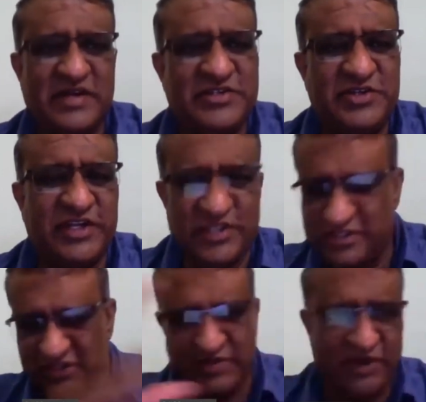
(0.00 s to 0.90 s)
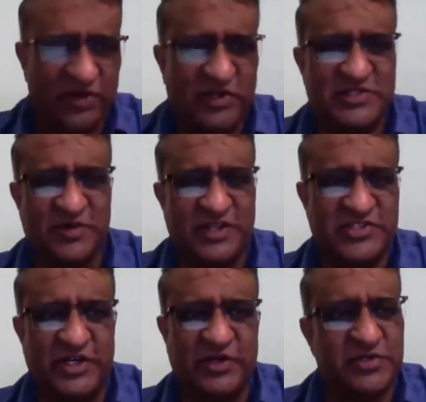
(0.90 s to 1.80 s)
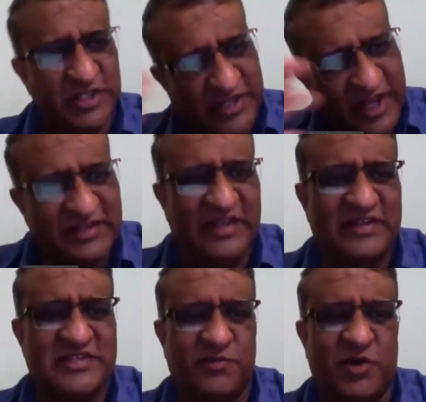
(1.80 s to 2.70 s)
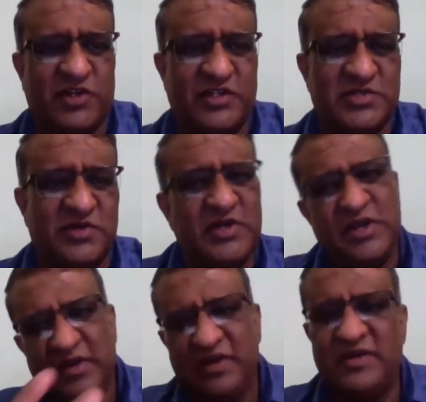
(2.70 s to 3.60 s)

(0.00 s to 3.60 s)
education system across your institution. Take their support also.